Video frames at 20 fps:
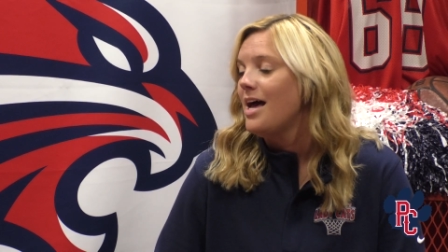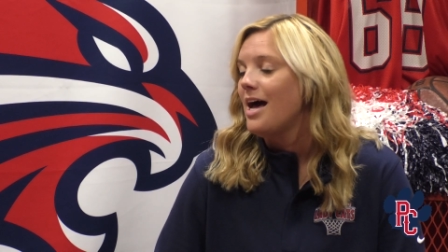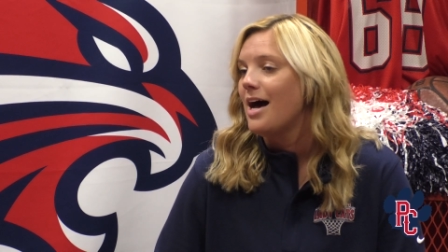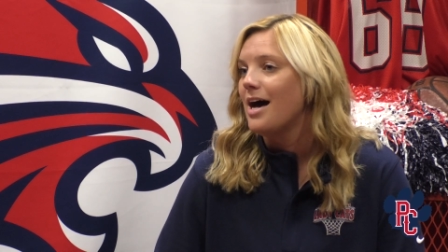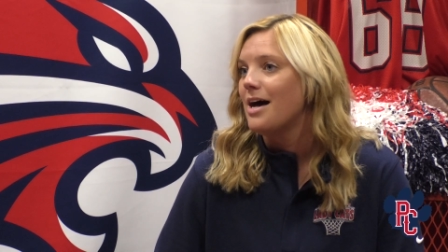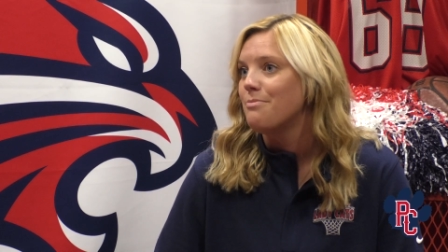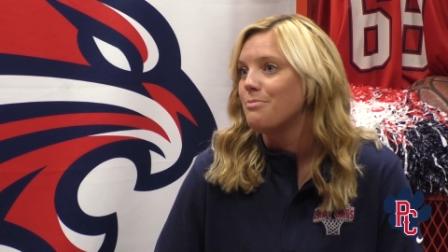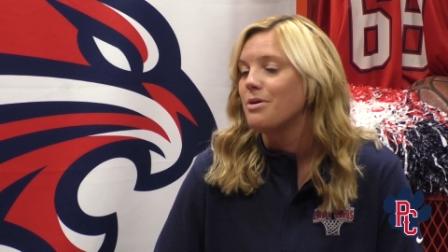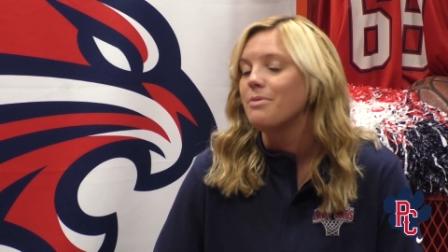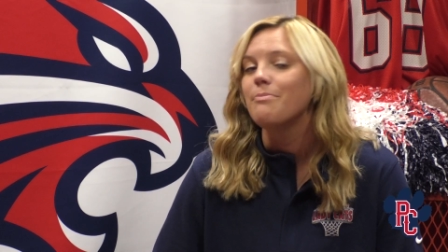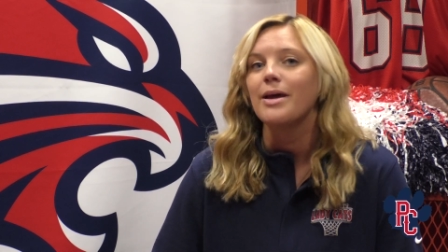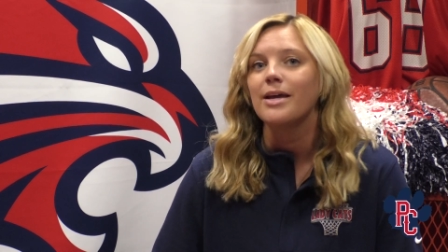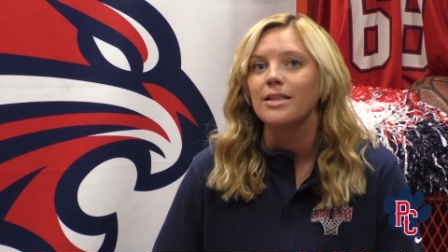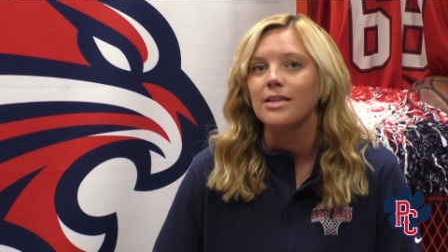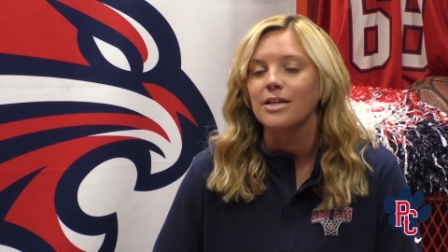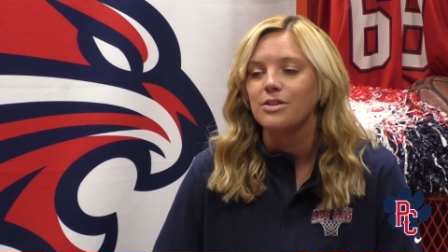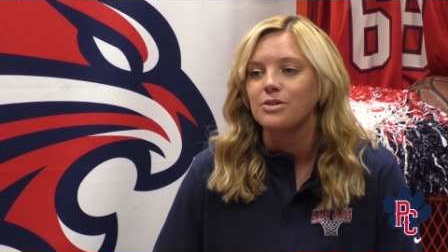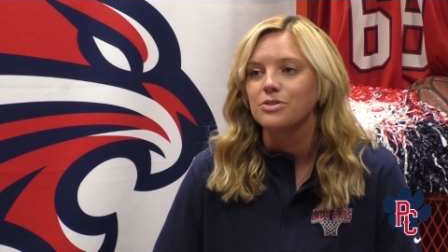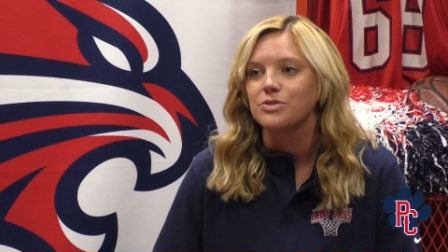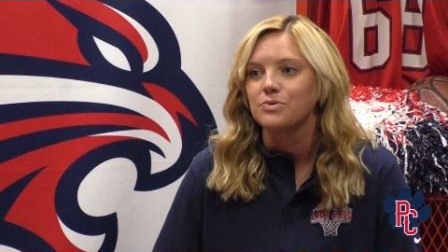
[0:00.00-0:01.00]
Um, but
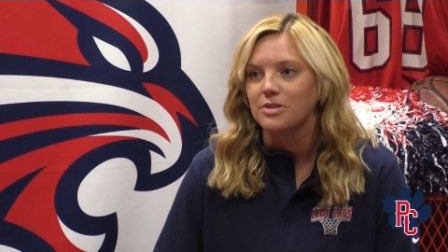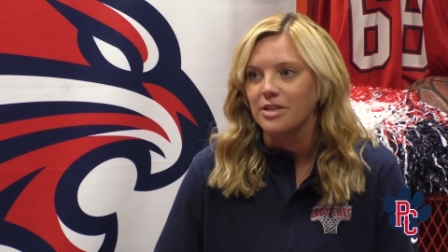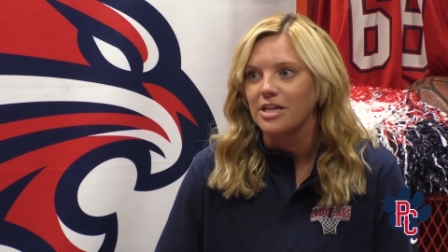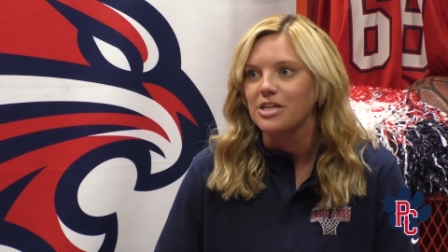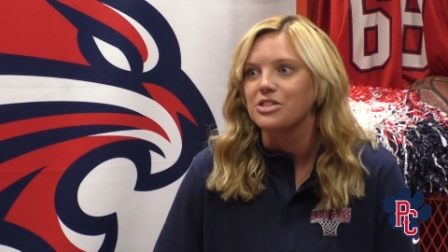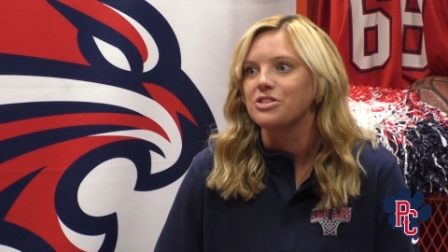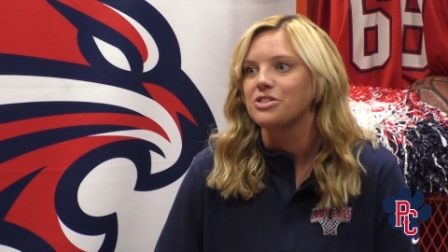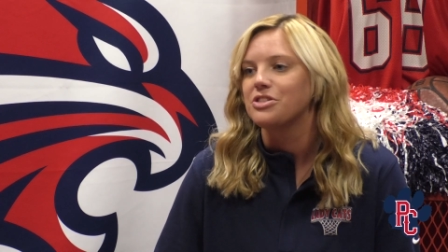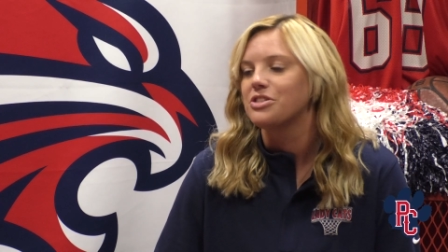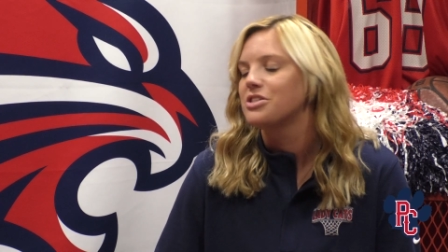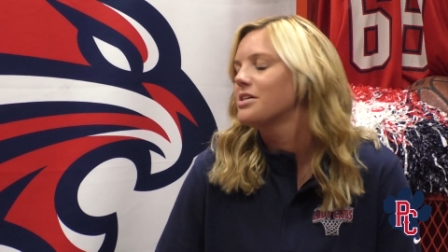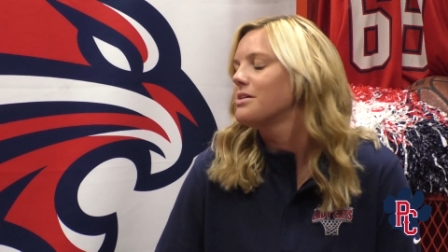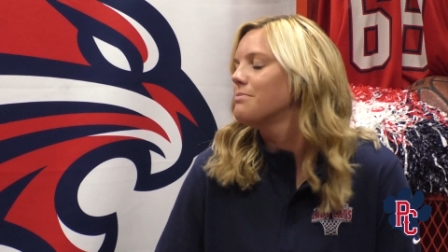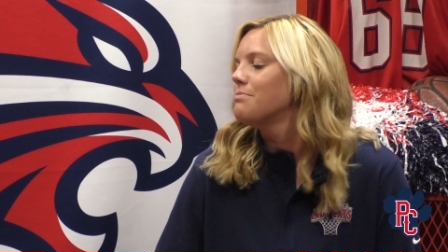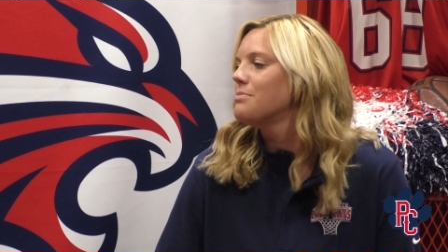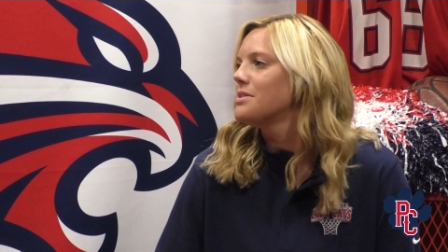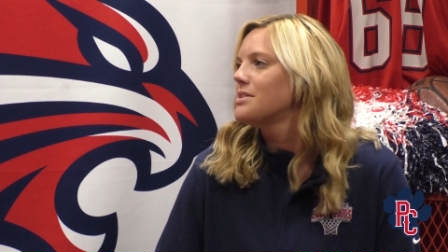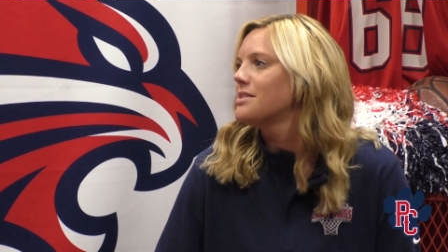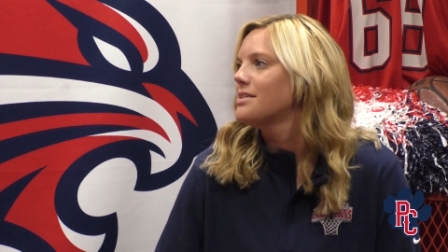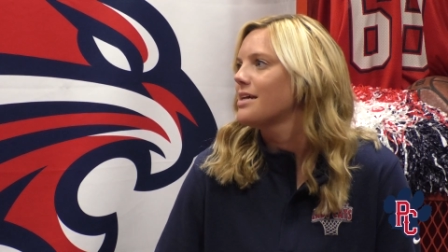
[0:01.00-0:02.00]
mainly those
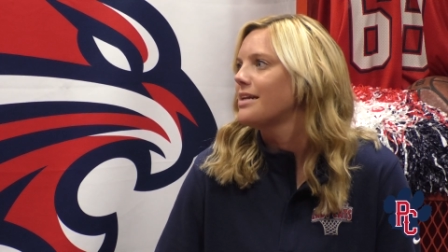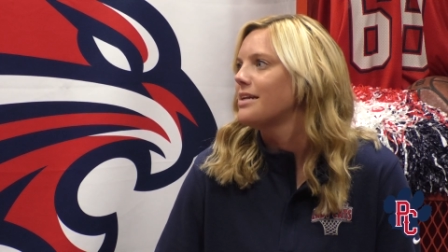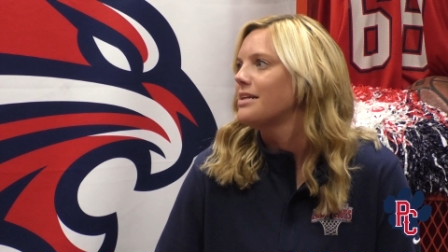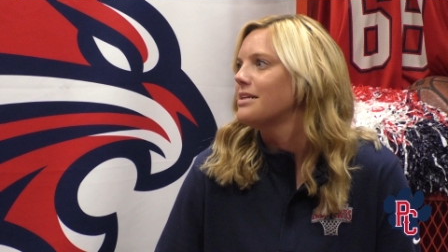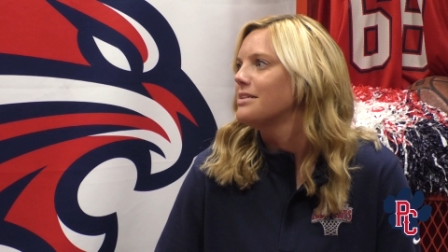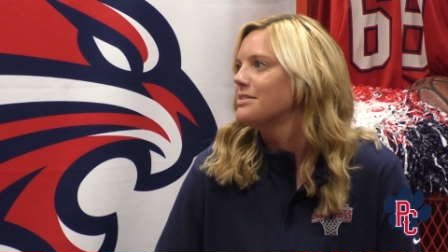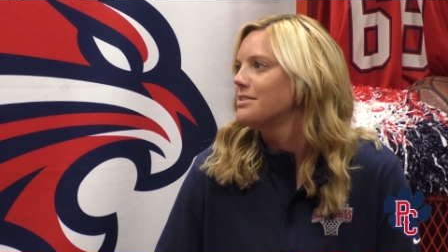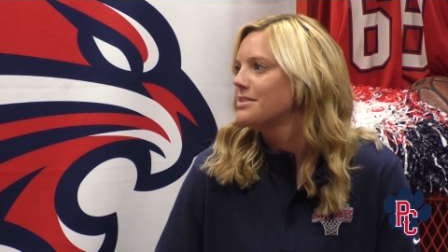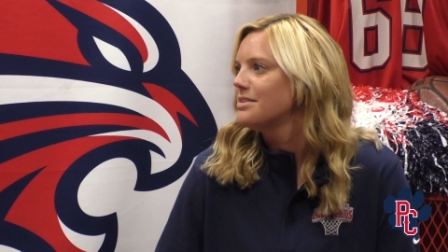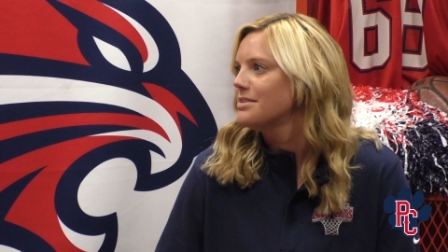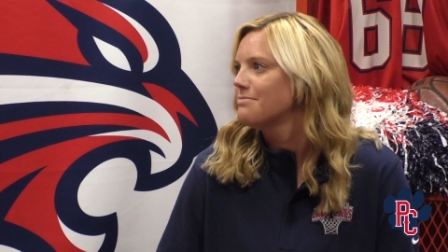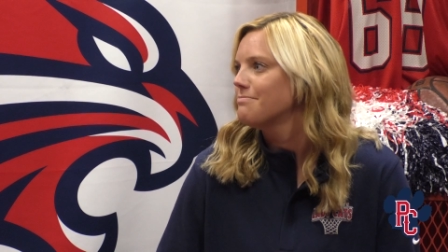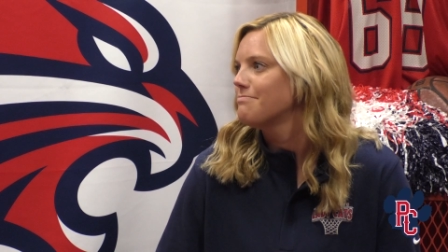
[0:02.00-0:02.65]
relationships and